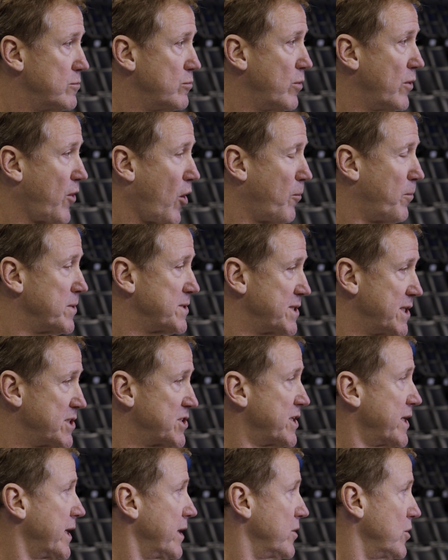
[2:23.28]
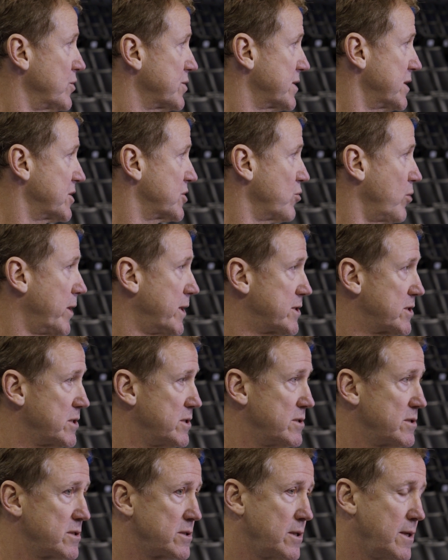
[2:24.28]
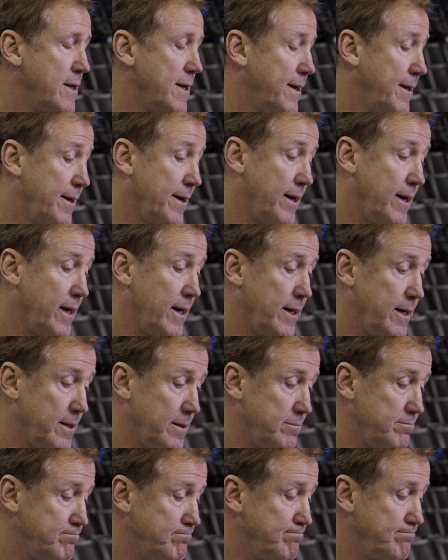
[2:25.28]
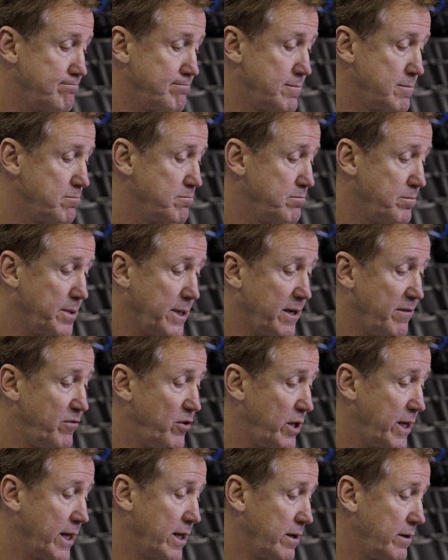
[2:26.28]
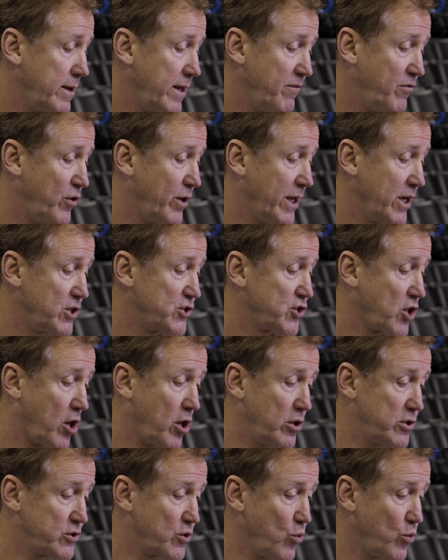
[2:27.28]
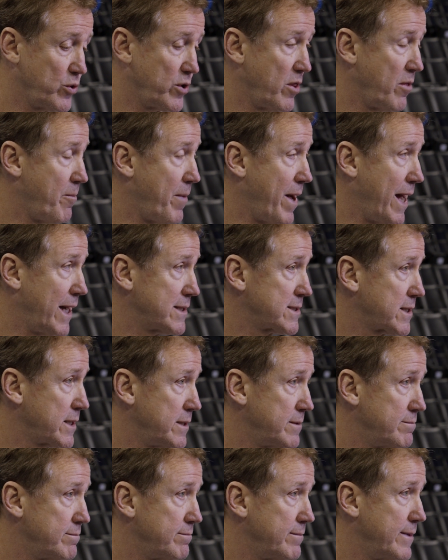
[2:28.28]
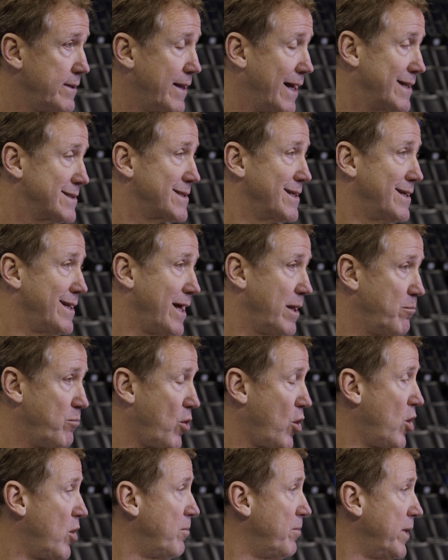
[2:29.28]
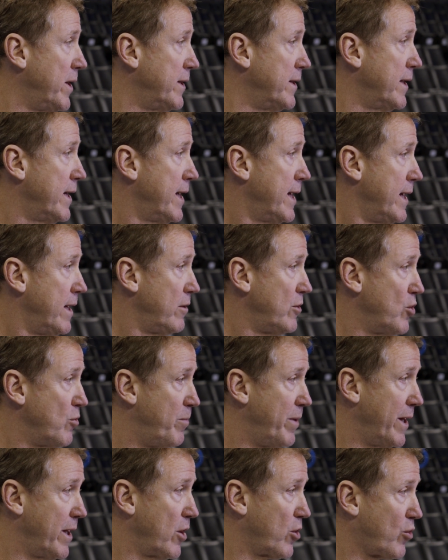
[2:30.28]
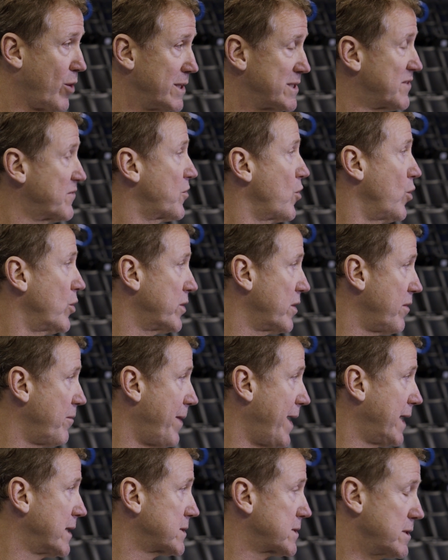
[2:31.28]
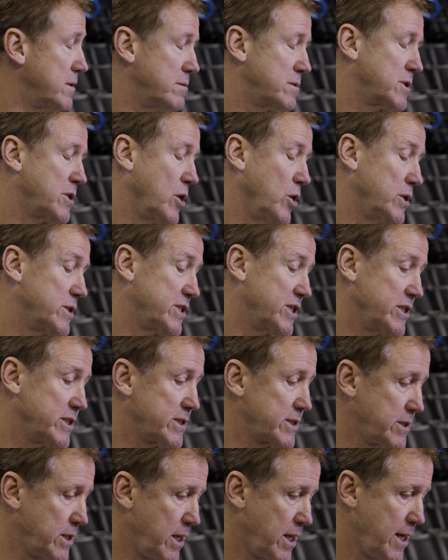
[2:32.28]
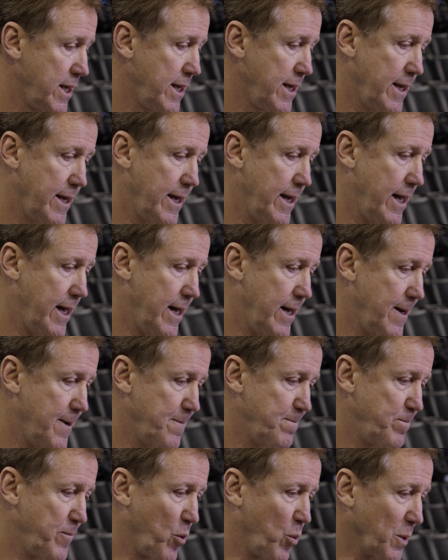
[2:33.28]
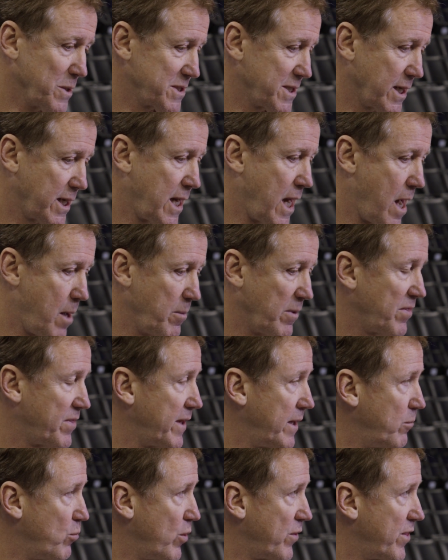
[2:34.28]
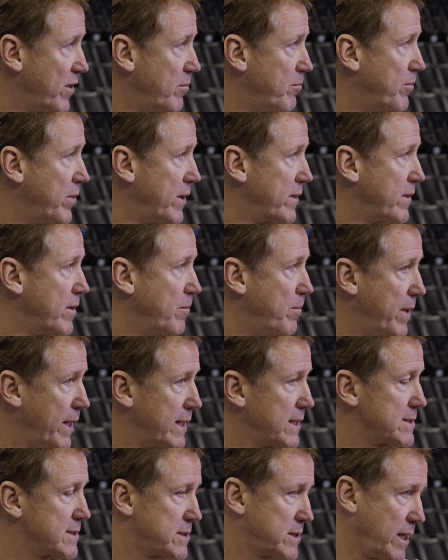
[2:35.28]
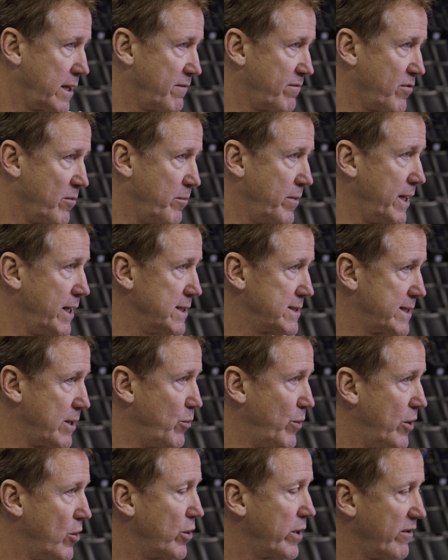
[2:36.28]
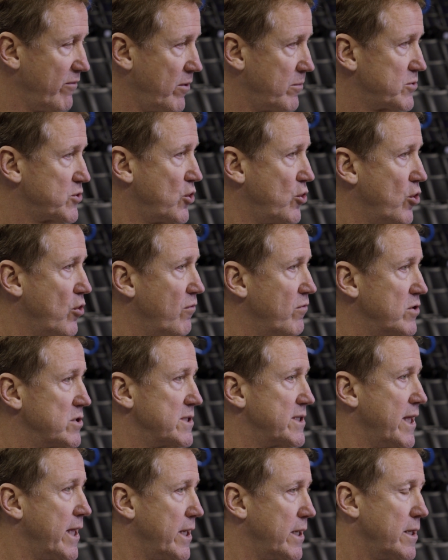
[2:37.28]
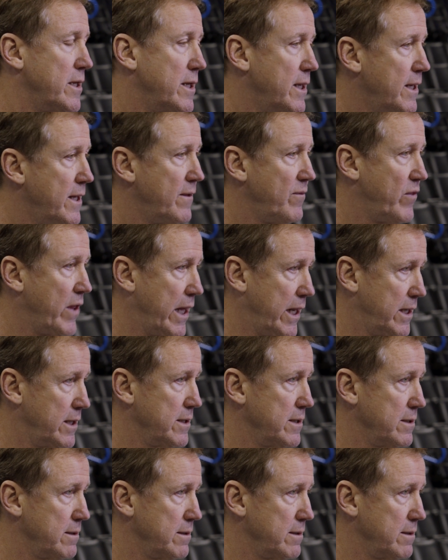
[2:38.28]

with our positioning in those situations. But if you get a charge going to the basket, that's a dead ball, but you're being aggressive going to the basket. So it's just, there wasn't a common theme with it. But the biggest thing for me is that we don't give up turnovers that